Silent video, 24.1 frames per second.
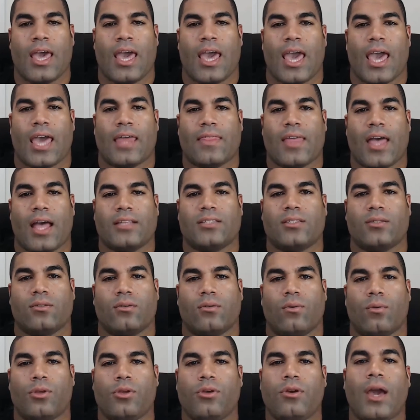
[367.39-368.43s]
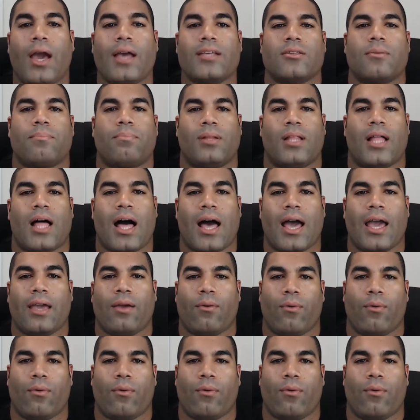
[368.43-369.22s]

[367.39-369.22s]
And that's when you guys apply,